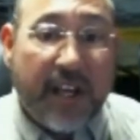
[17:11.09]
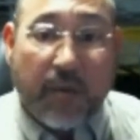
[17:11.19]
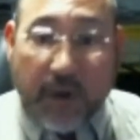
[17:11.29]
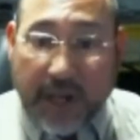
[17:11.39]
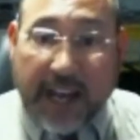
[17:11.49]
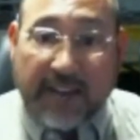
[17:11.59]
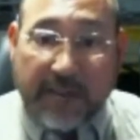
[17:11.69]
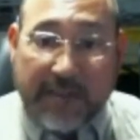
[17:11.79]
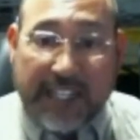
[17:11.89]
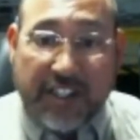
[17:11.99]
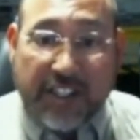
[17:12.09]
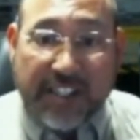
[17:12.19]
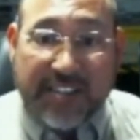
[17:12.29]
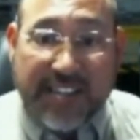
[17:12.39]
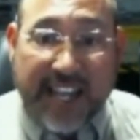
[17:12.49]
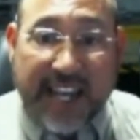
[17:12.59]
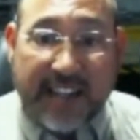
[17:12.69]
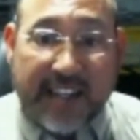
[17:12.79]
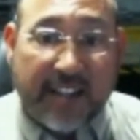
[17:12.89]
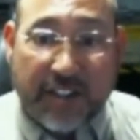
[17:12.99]
We'll have a BG
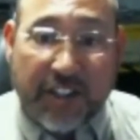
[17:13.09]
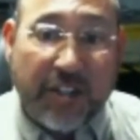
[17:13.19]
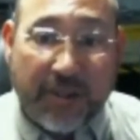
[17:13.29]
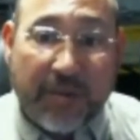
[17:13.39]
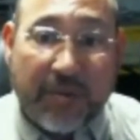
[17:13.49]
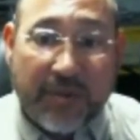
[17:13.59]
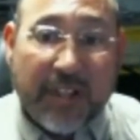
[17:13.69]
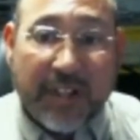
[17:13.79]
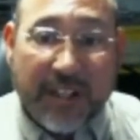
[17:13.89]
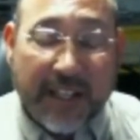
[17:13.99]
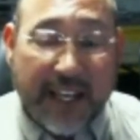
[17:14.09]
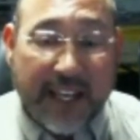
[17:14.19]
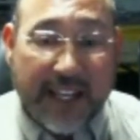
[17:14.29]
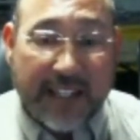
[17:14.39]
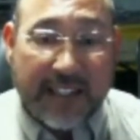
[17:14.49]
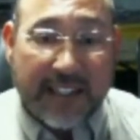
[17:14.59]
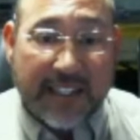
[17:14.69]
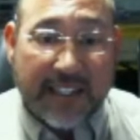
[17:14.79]
stand there too, and